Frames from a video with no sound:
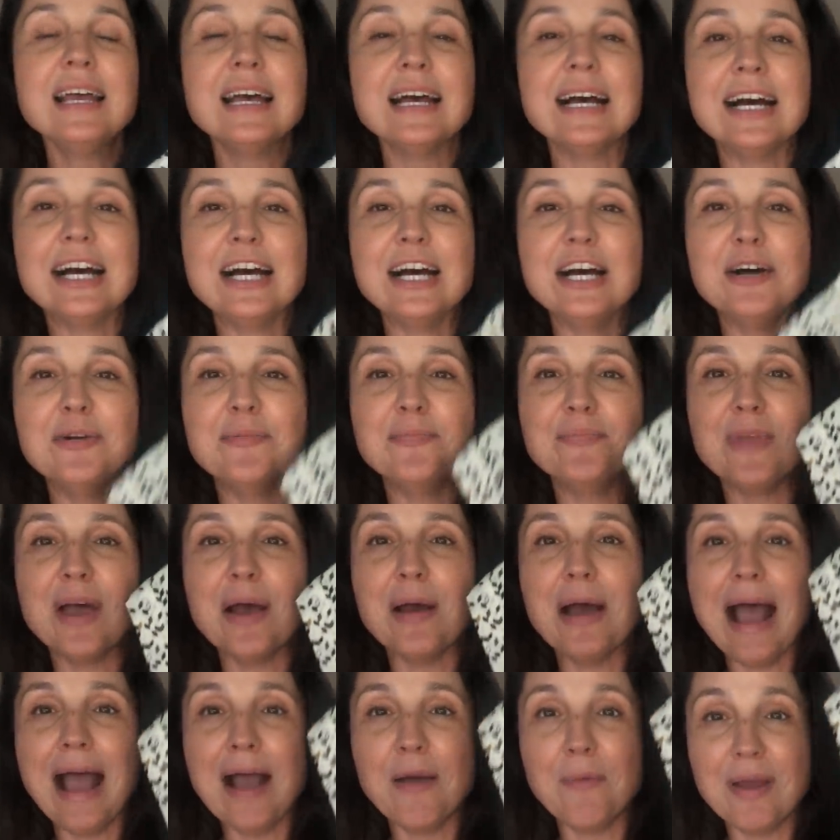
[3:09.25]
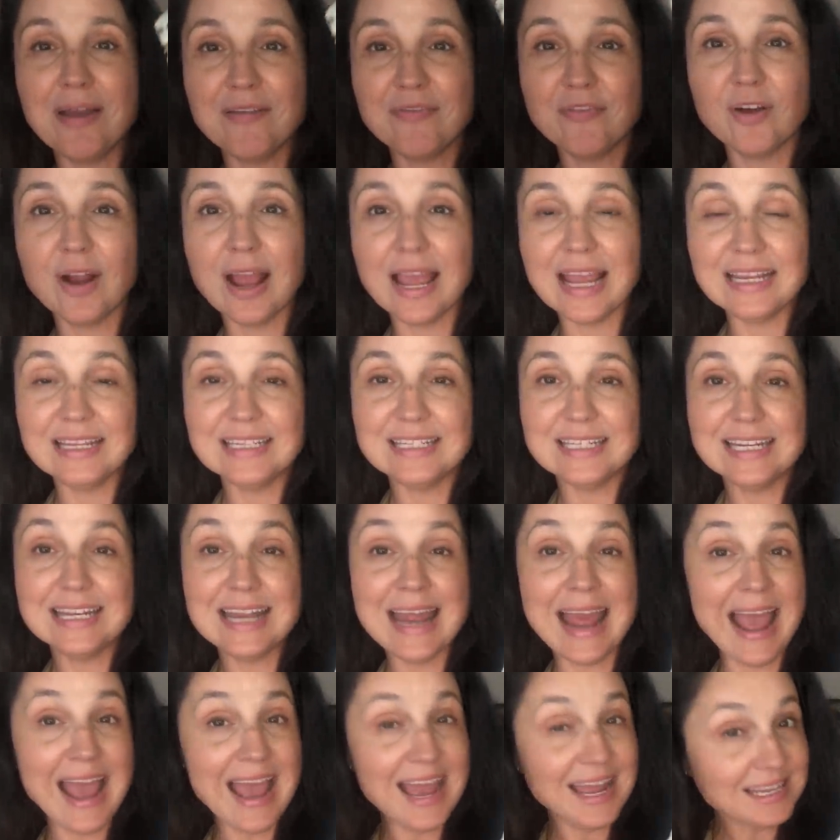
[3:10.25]
However, I
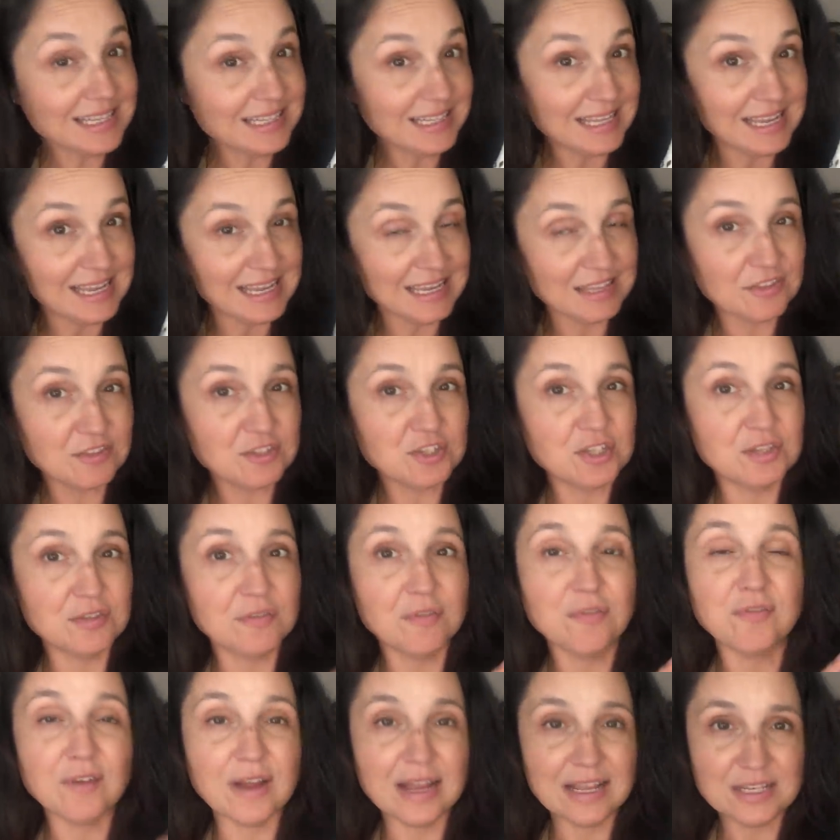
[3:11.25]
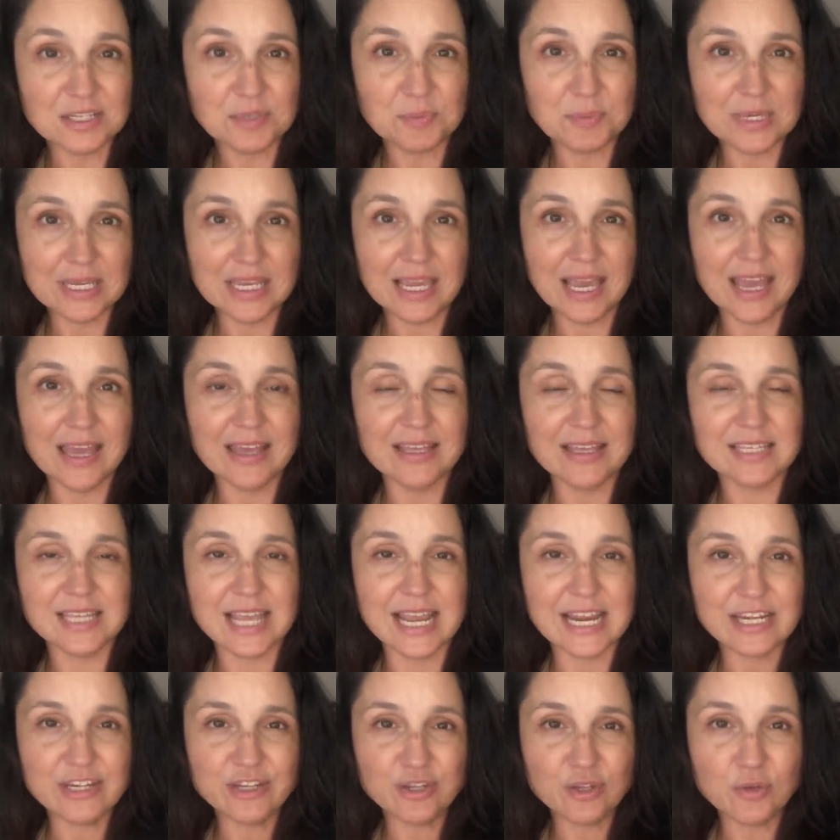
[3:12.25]
did add length to the front because
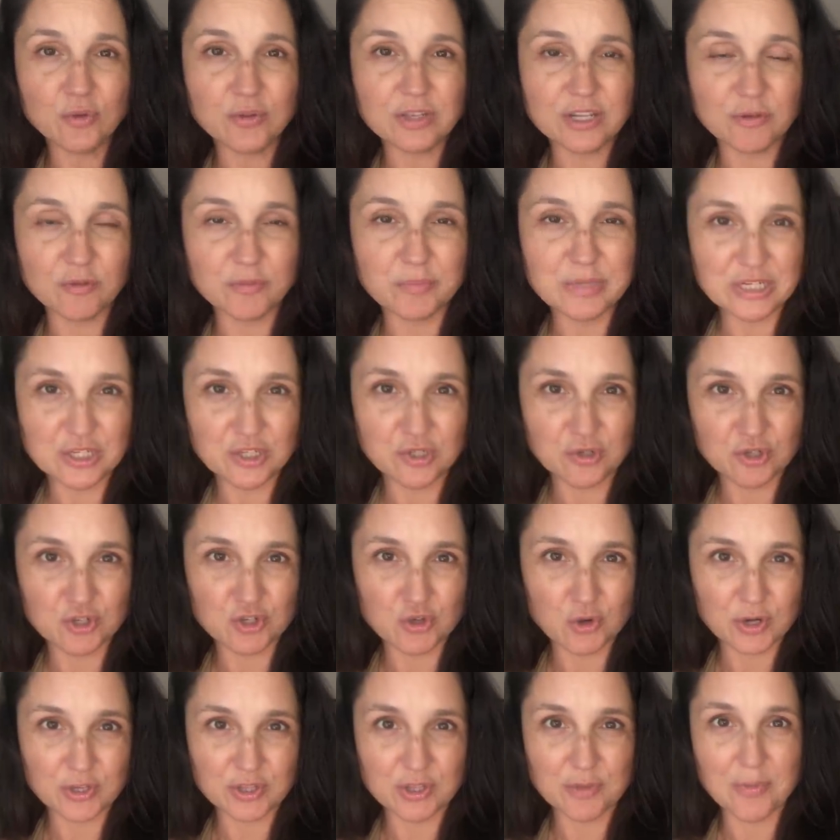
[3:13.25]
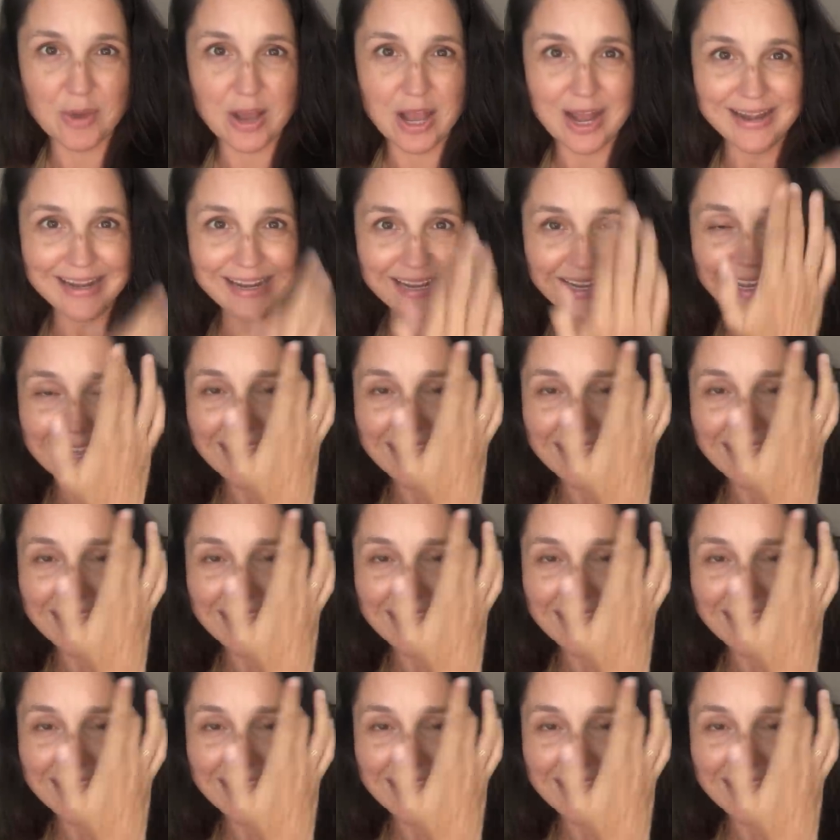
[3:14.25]
I knew that it would be too short in the body.